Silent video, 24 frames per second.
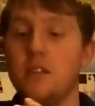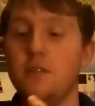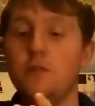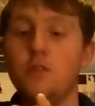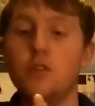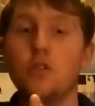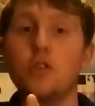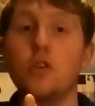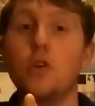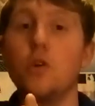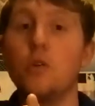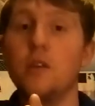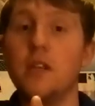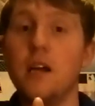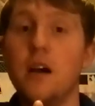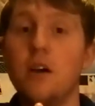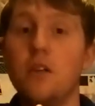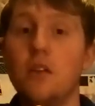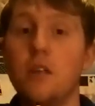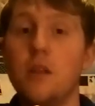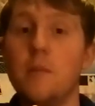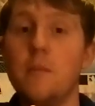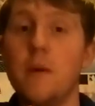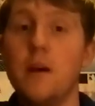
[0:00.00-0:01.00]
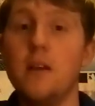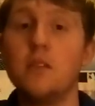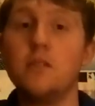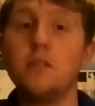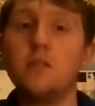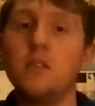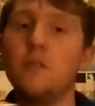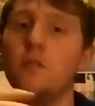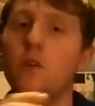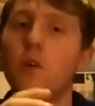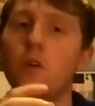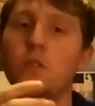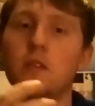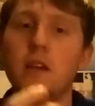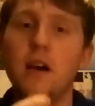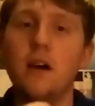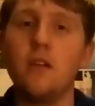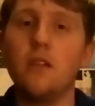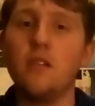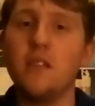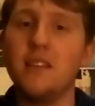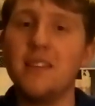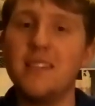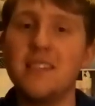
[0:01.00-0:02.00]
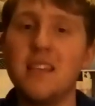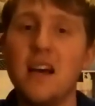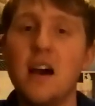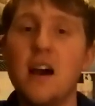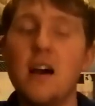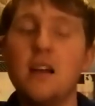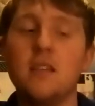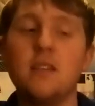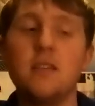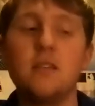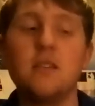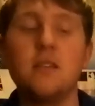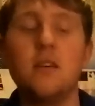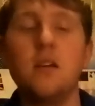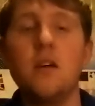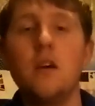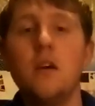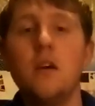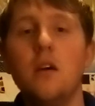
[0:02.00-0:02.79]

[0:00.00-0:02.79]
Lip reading: They've just cut down on the bezel, they've cut down on the sides.